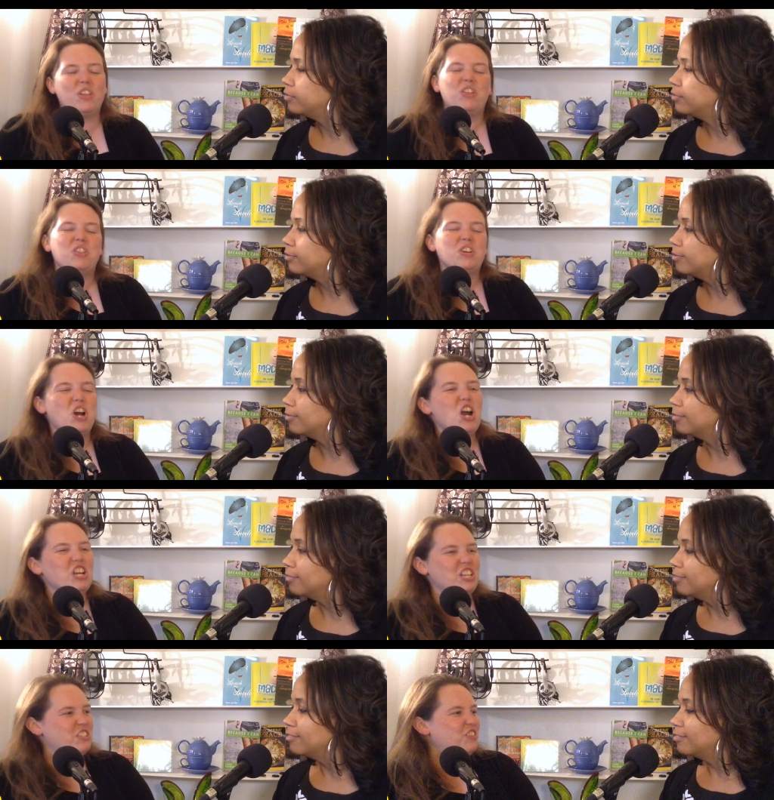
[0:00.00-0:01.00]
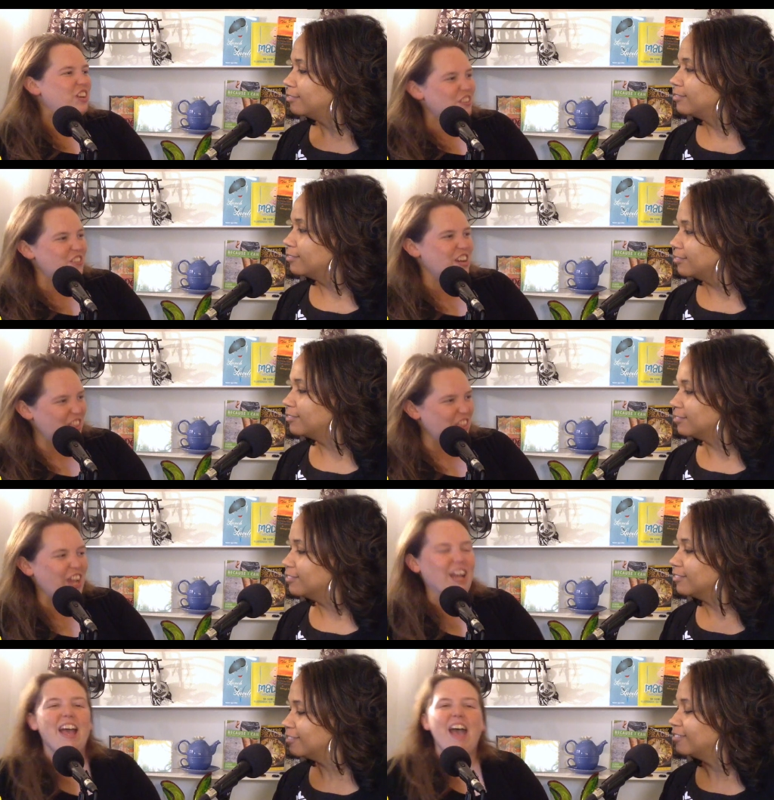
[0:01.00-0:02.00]
Speaker 1: the cart is a very funny
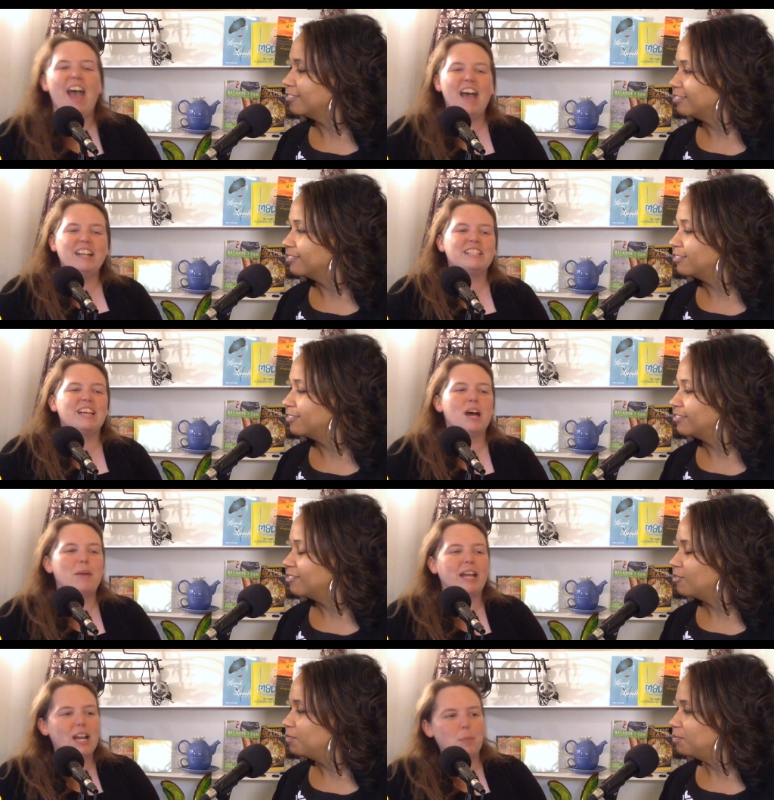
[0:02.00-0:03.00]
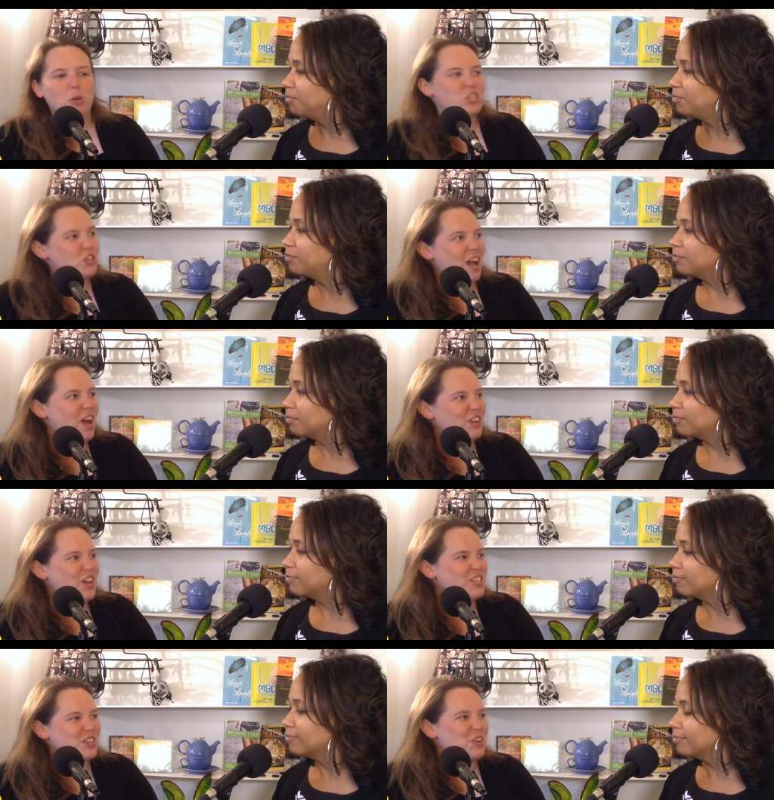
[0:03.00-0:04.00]
thing, and um, I kind of push it around
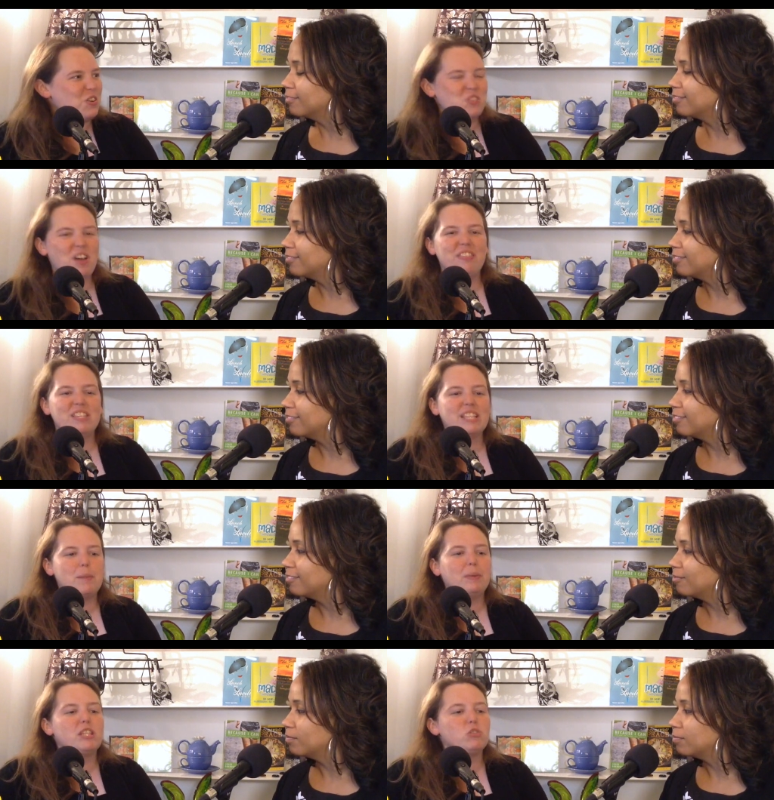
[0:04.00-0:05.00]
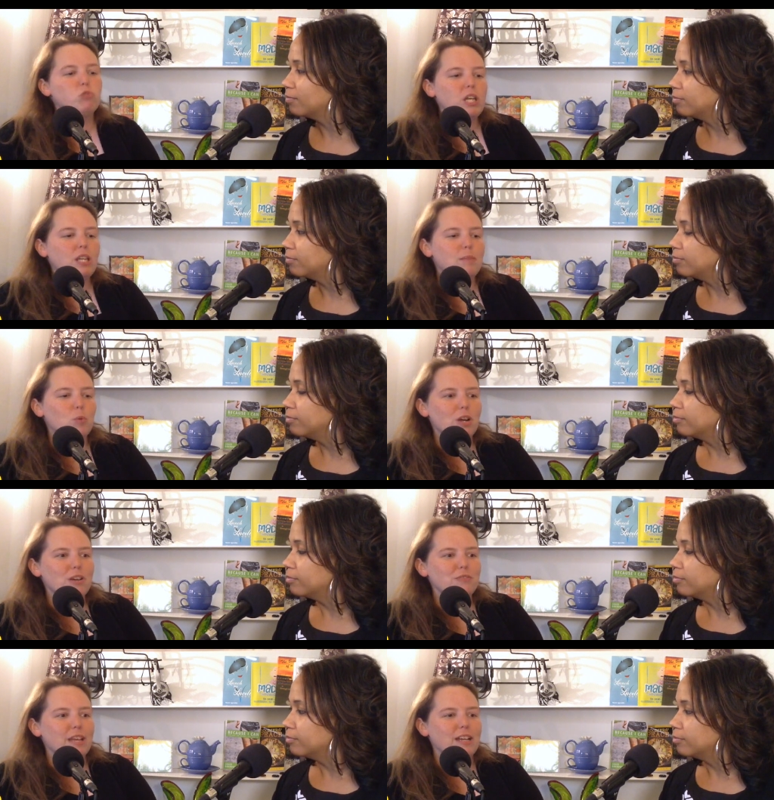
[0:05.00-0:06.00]
as I go throughout the day. But it's really more
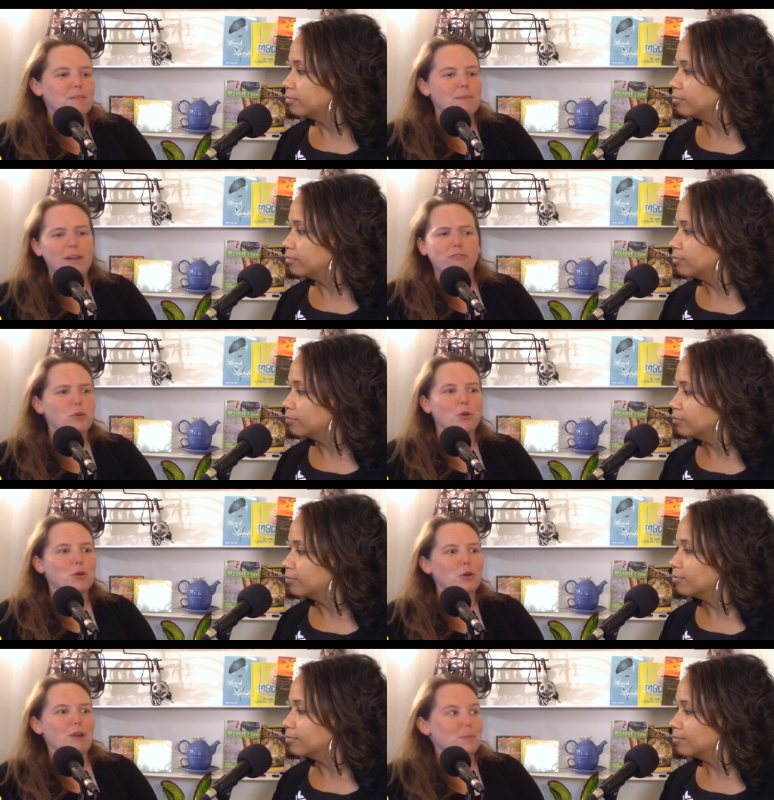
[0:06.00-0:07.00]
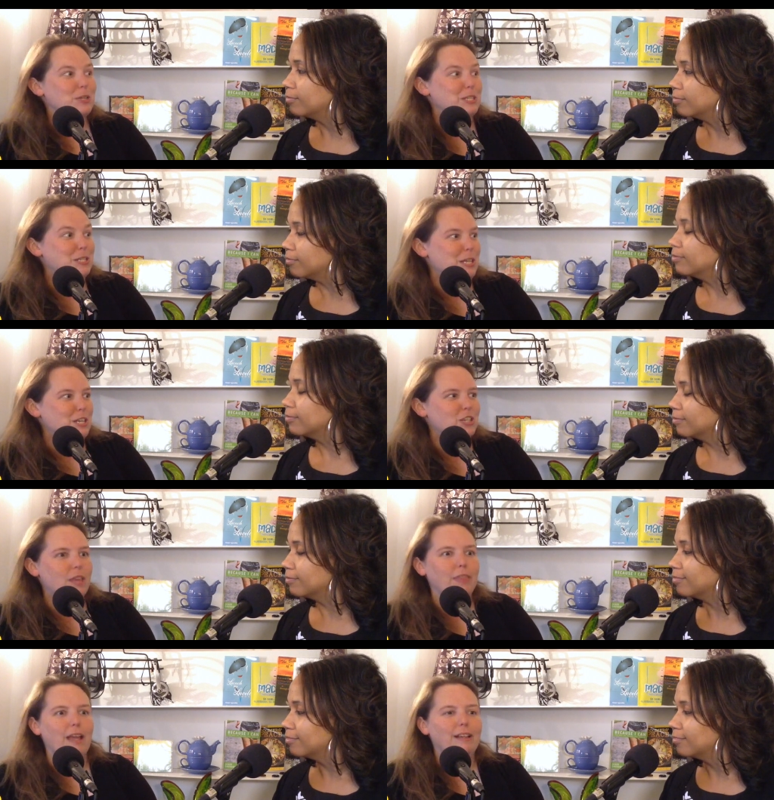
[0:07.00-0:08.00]
of like a metaphorical
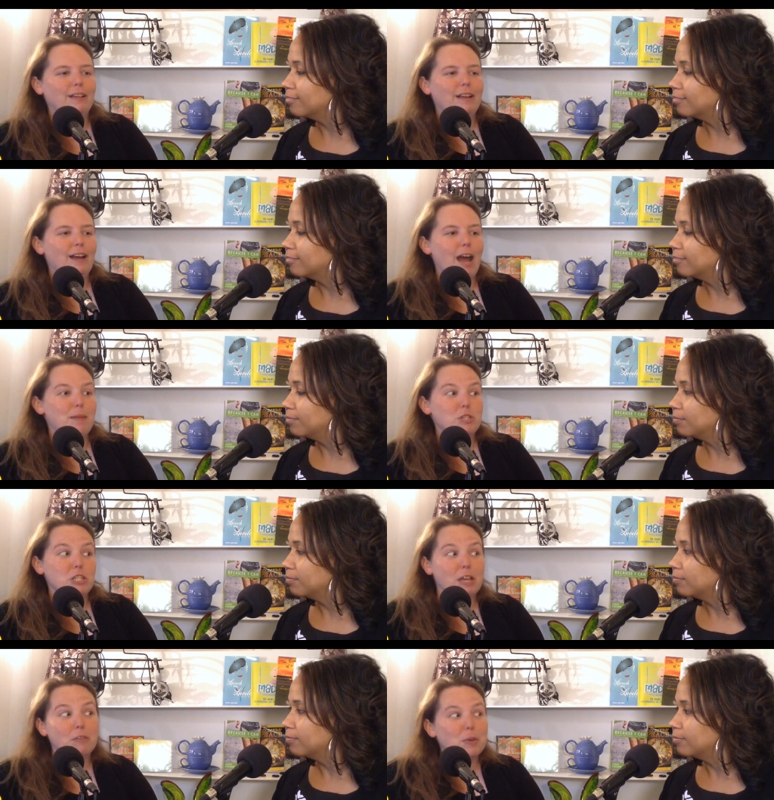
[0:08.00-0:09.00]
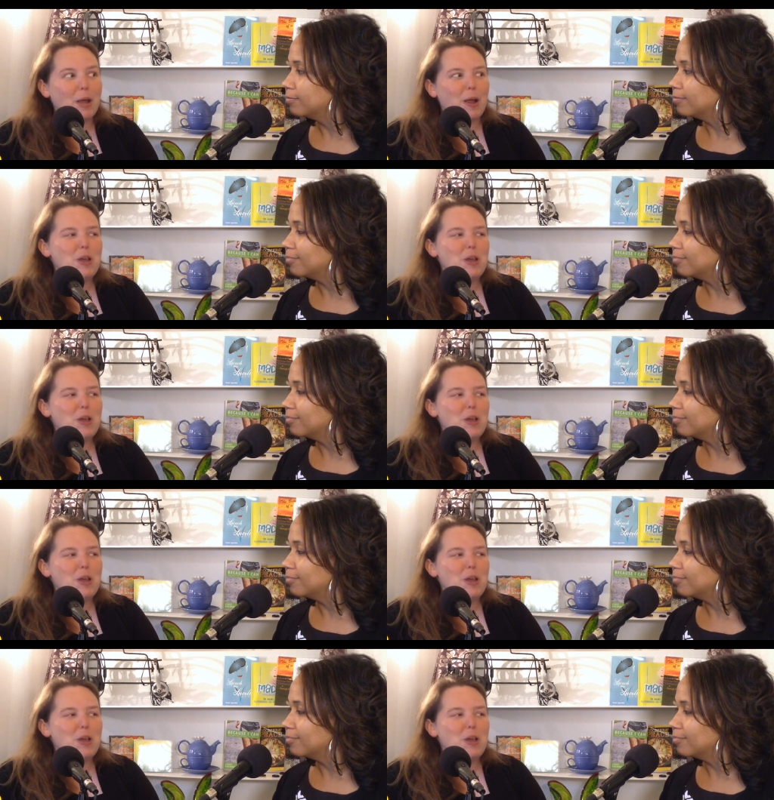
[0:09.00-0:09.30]
representation that I'm just everywhere.